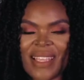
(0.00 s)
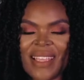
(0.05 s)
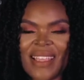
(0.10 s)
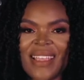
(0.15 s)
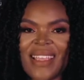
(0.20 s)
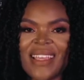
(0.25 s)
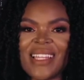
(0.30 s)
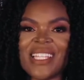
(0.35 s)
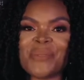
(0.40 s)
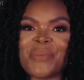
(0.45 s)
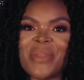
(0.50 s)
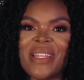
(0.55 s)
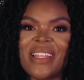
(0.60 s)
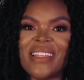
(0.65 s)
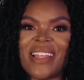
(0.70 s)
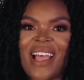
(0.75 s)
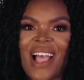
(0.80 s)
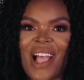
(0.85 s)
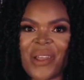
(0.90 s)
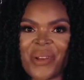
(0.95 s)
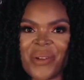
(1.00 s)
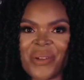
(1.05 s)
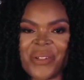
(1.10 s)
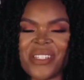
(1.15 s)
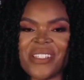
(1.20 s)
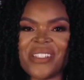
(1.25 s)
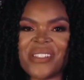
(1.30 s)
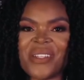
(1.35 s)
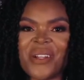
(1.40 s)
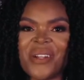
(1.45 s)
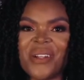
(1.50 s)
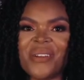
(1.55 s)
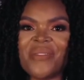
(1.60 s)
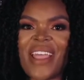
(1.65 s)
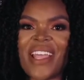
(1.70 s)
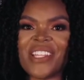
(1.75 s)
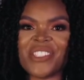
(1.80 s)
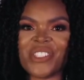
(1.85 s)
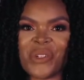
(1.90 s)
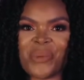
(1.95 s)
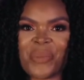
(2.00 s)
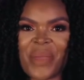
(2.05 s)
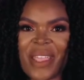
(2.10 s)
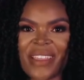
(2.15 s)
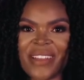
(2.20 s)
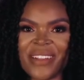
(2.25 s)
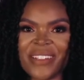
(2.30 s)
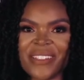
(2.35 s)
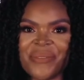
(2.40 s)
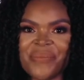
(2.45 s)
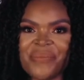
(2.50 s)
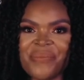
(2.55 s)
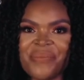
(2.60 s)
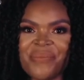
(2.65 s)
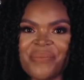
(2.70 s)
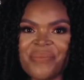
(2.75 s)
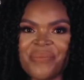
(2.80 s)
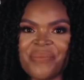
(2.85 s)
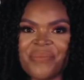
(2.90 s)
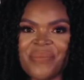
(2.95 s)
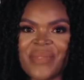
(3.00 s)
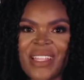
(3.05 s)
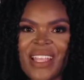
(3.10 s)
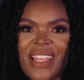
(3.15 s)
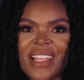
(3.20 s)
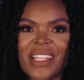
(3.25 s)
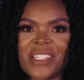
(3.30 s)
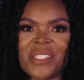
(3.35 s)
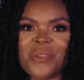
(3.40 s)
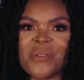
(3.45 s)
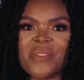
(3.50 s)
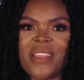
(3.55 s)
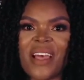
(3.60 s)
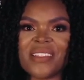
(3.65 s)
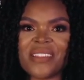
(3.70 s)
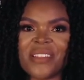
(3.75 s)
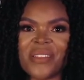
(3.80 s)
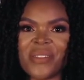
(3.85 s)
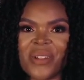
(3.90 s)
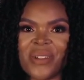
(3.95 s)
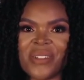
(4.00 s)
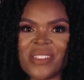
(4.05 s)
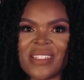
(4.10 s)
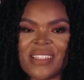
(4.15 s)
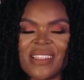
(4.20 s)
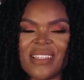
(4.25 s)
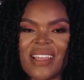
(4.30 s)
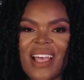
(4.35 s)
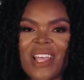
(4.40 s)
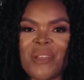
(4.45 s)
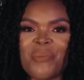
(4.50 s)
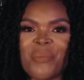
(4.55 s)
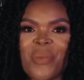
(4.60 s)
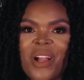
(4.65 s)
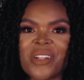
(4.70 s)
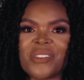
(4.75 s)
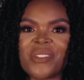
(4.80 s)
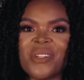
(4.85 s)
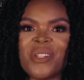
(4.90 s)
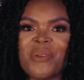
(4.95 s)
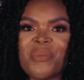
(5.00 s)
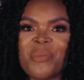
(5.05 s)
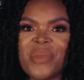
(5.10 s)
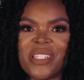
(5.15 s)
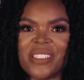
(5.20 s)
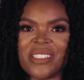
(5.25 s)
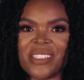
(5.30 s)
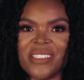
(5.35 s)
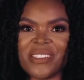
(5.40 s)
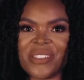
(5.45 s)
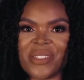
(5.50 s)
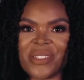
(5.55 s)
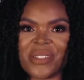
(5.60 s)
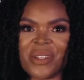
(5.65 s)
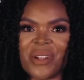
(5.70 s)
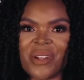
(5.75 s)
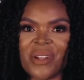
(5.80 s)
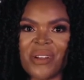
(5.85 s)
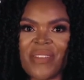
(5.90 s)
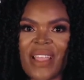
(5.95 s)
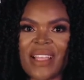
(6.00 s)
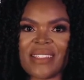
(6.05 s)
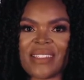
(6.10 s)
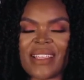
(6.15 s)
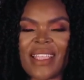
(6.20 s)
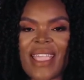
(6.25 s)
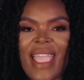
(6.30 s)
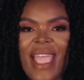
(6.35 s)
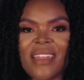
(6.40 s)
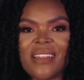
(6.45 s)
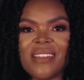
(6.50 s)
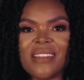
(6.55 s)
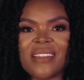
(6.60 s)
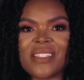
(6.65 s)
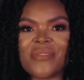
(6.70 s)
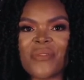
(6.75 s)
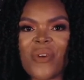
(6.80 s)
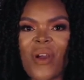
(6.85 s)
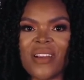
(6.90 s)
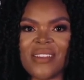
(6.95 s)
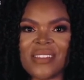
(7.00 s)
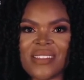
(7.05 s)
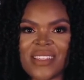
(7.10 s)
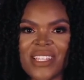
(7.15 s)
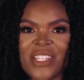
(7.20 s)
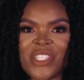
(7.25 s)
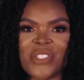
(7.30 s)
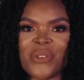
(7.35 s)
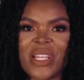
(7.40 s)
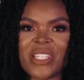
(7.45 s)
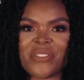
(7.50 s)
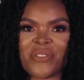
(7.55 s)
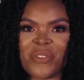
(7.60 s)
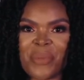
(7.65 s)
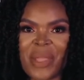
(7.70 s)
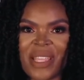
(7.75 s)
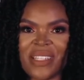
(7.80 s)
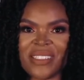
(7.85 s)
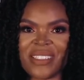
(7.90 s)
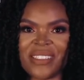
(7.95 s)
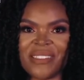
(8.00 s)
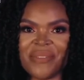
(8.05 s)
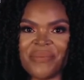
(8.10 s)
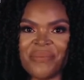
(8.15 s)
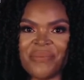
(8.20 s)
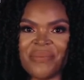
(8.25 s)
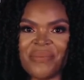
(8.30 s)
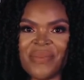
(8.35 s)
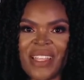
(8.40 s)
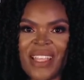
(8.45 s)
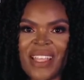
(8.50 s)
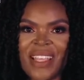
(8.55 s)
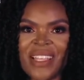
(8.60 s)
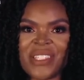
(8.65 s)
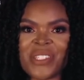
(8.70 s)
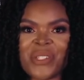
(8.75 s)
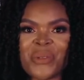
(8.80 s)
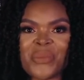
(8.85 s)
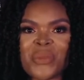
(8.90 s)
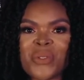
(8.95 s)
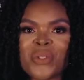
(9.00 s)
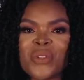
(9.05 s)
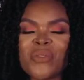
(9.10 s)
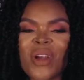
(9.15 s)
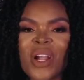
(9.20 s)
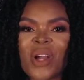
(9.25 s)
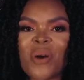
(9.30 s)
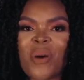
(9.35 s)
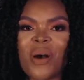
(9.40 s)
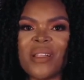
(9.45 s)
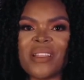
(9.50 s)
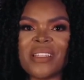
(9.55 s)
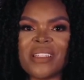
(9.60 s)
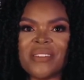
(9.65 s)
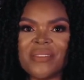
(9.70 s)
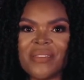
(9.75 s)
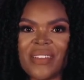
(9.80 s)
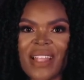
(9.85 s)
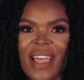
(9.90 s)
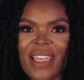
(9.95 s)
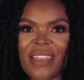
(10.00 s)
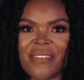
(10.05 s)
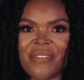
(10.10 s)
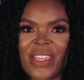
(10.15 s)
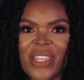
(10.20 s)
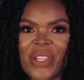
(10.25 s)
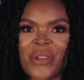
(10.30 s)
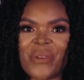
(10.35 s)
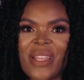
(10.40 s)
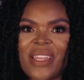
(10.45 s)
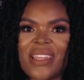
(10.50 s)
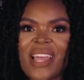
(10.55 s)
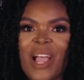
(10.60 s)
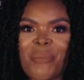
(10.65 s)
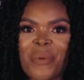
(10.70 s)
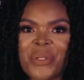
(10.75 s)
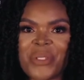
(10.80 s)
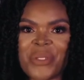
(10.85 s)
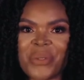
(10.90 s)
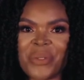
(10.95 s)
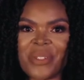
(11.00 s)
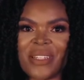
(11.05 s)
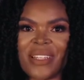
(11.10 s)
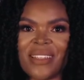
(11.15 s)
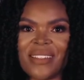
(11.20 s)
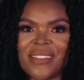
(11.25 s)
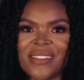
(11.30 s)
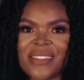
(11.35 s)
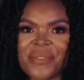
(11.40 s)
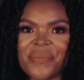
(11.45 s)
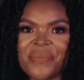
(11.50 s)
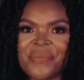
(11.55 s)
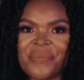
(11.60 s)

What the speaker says: It has been an honor to serve as your mayor. In 2013, I embarked on a mission to serve as a catalyst for our city's transformation, to improve our quality of life and create opportunities.